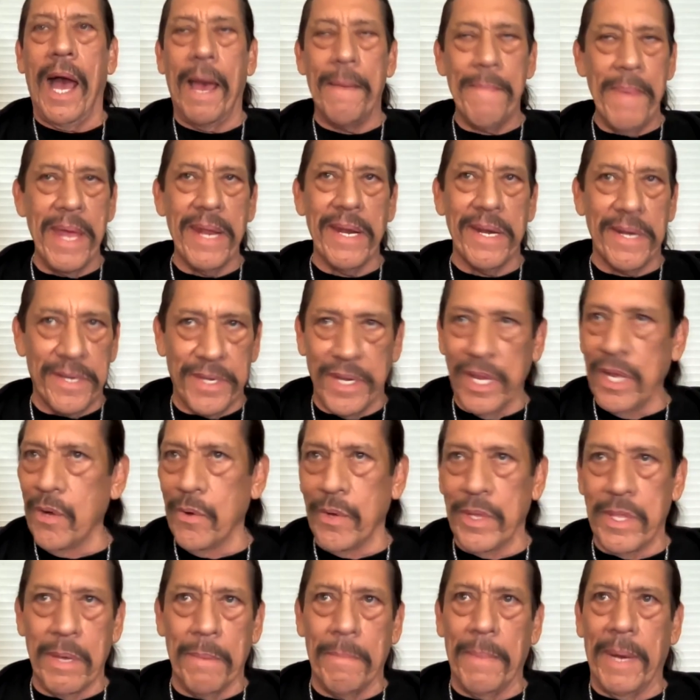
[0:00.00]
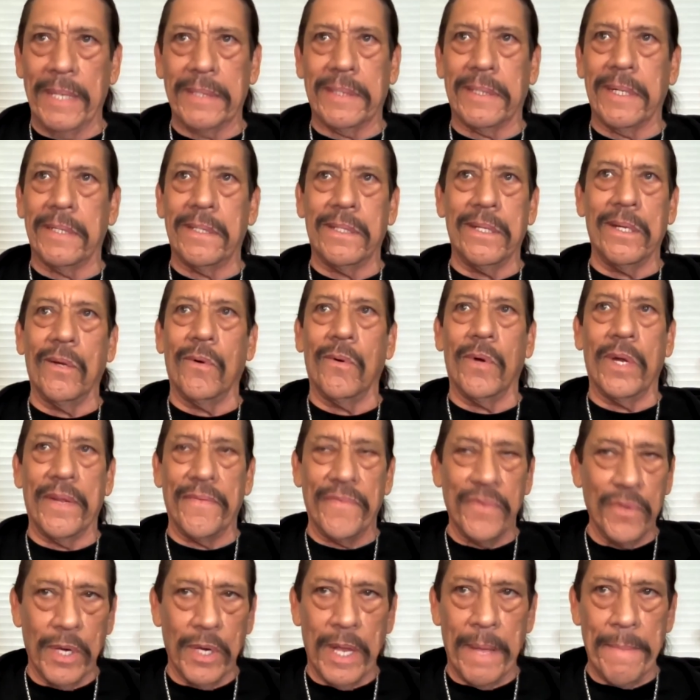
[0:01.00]
I made a deal with him. I said, you know what? If
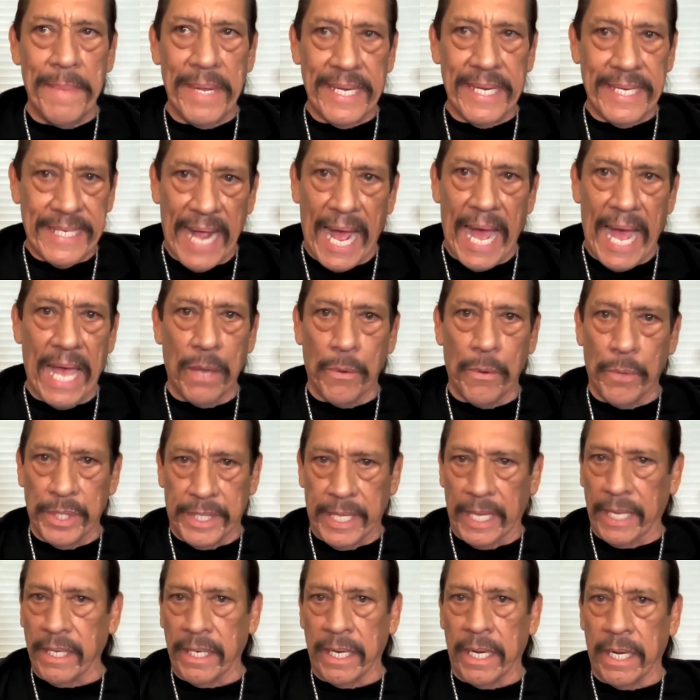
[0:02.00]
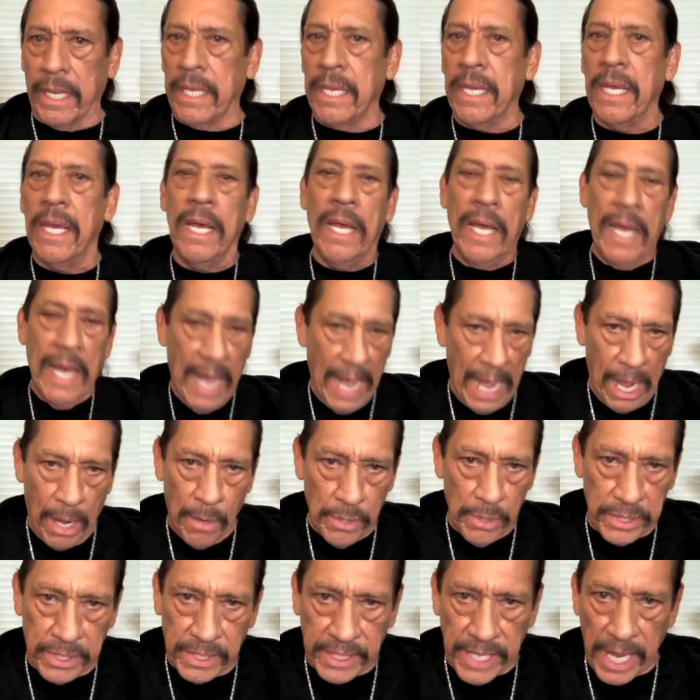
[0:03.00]
you let me die with dignity, I
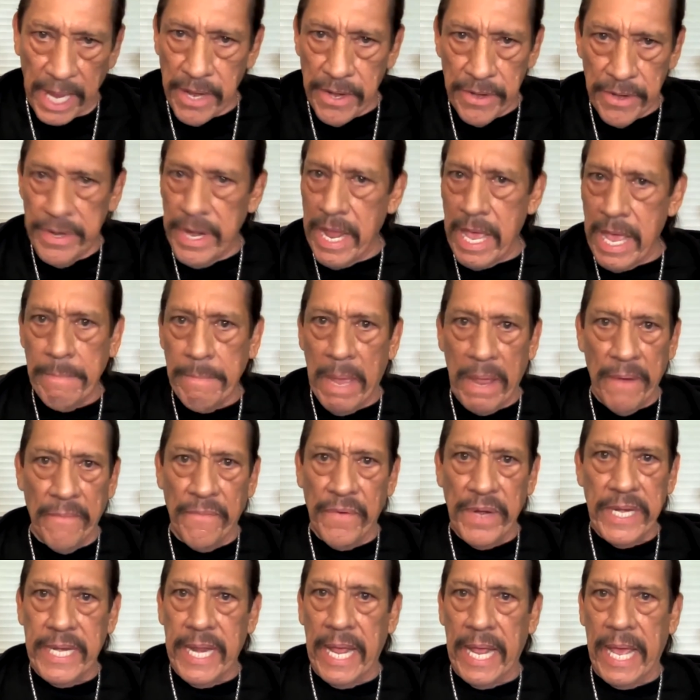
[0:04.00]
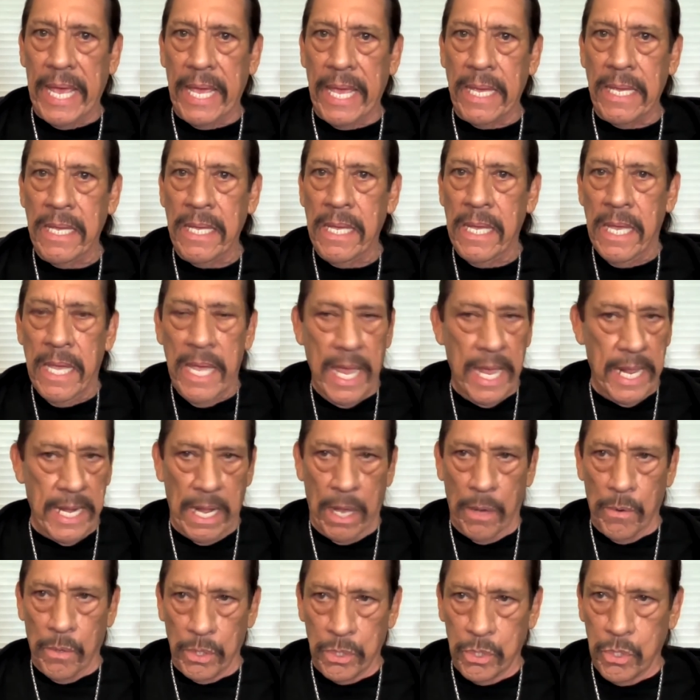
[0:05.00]
will say your name every day and
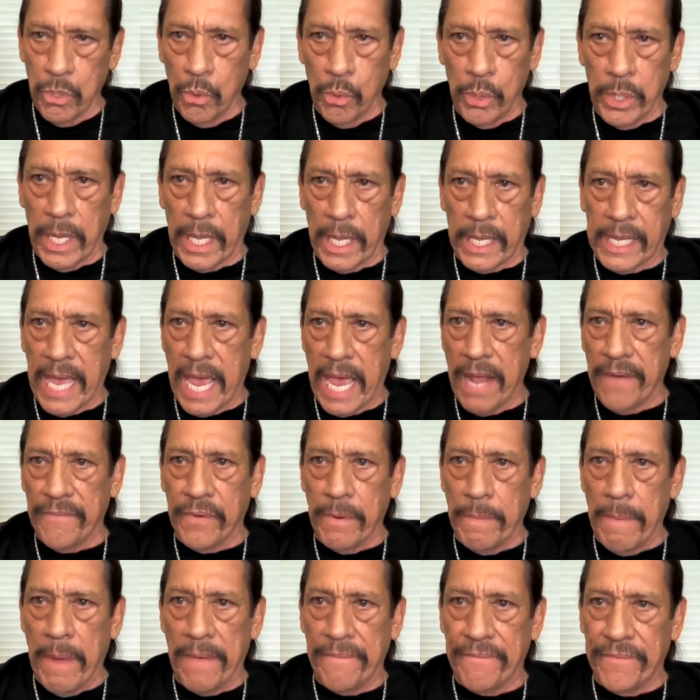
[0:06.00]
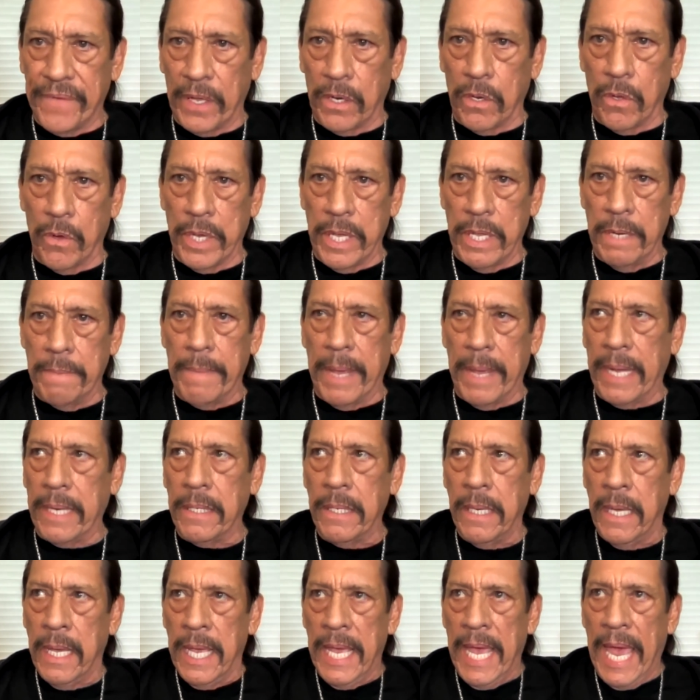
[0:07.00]
I will do what I can for my fellow inmate.
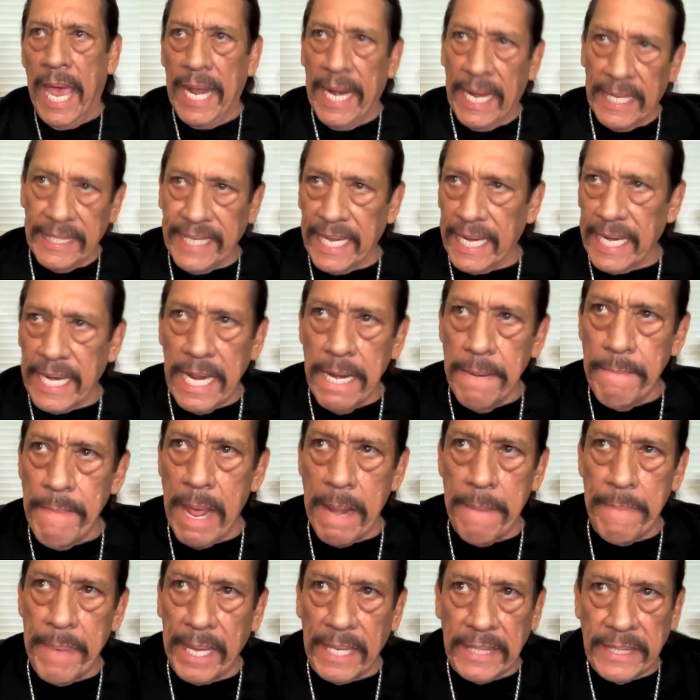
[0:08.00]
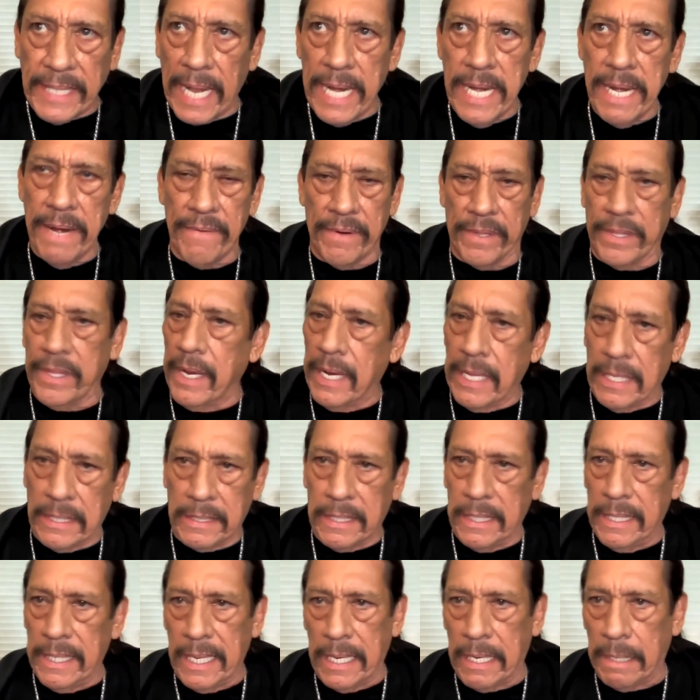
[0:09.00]
And I said inmate because I never thought I was
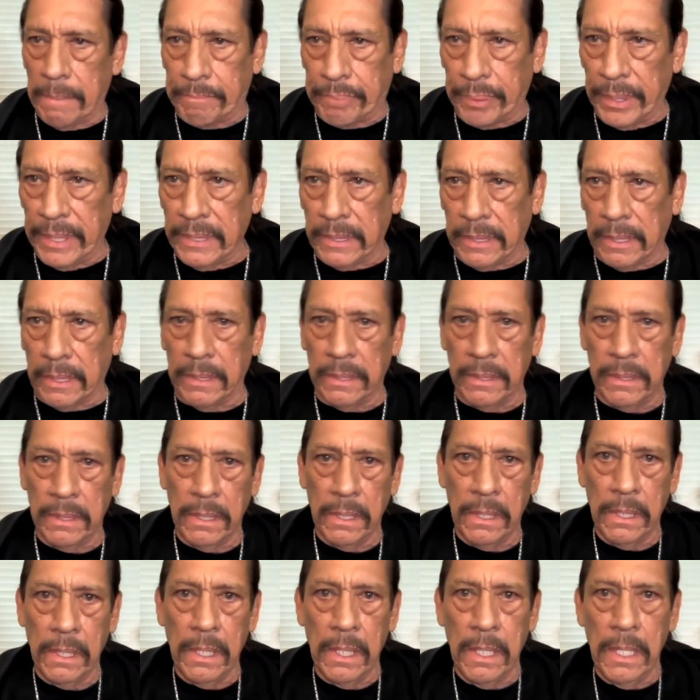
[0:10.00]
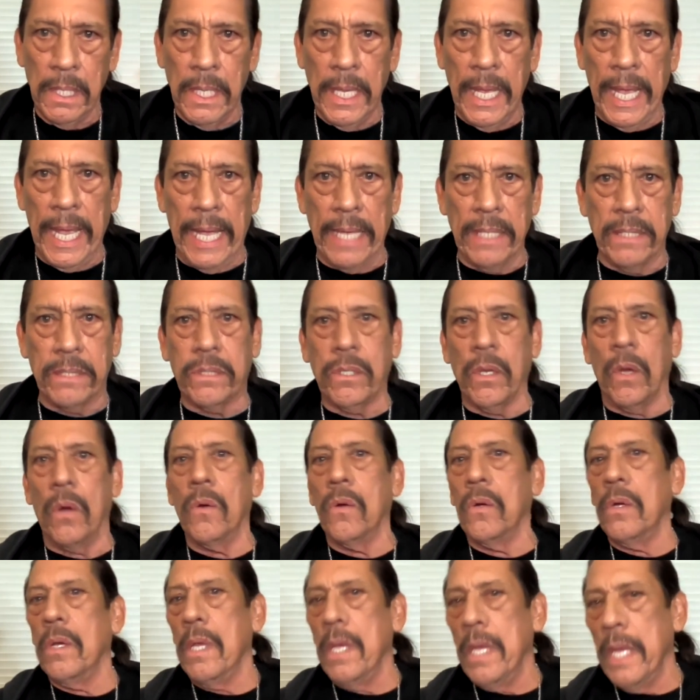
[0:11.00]
getting out of prison. And
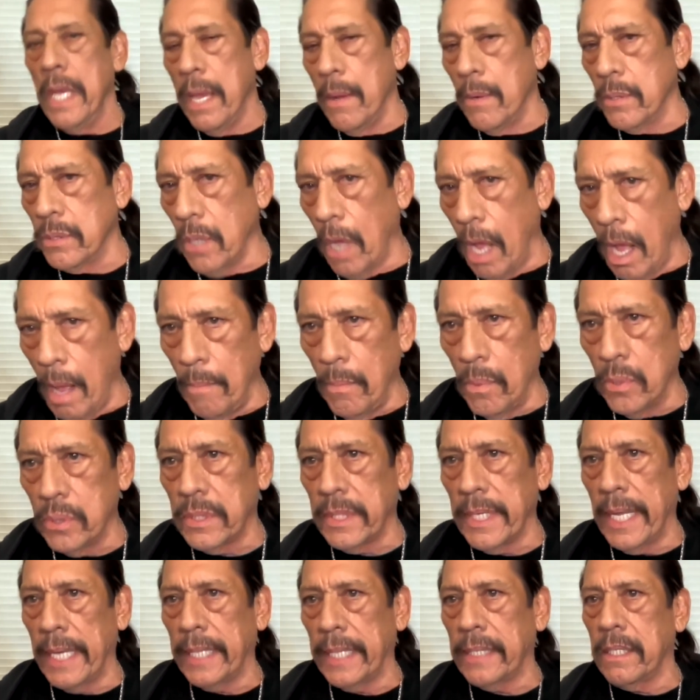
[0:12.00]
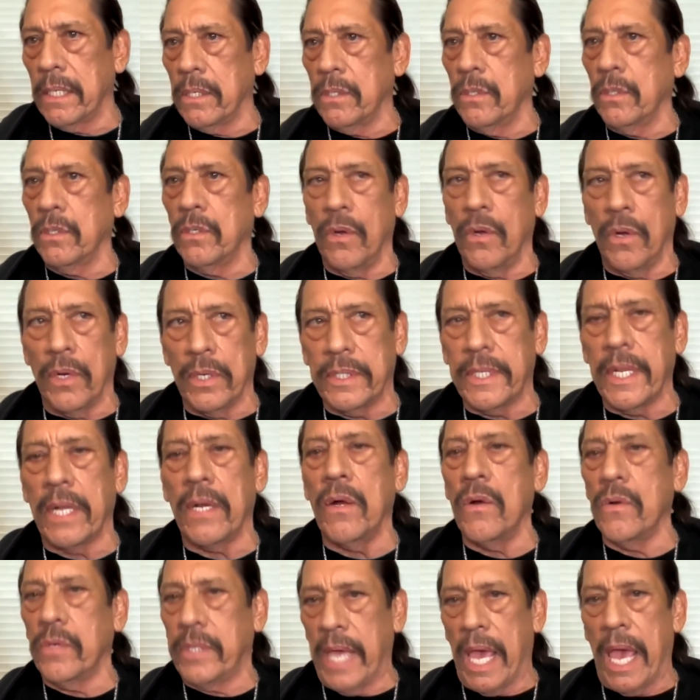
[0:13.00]
so it was almost like the good Lord
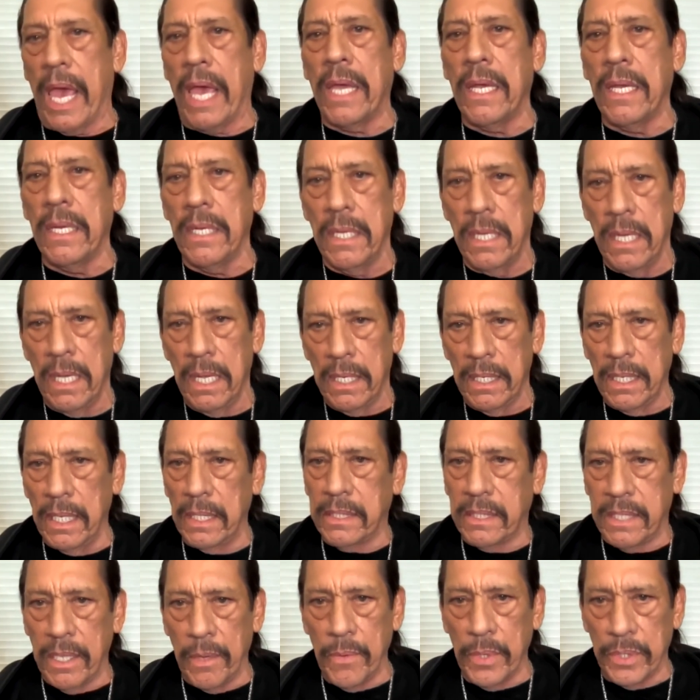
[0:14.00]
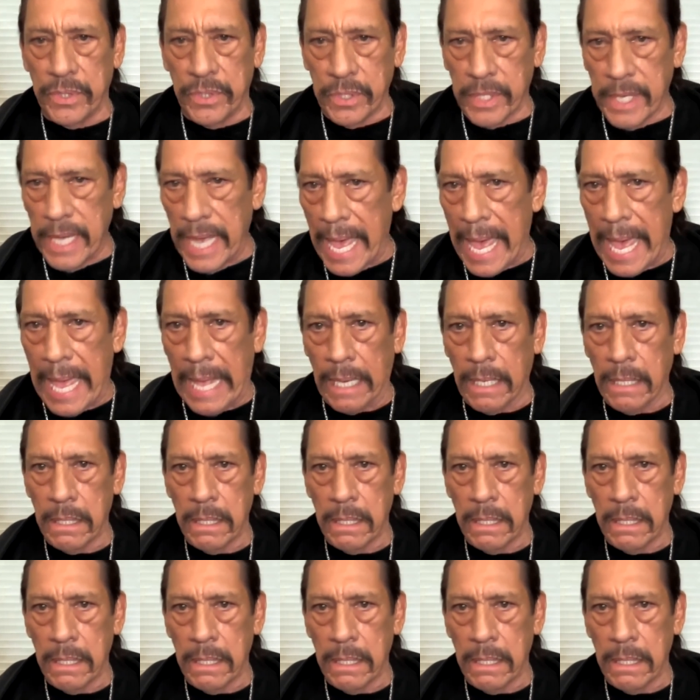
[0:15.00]
said, okay, let's see what you got.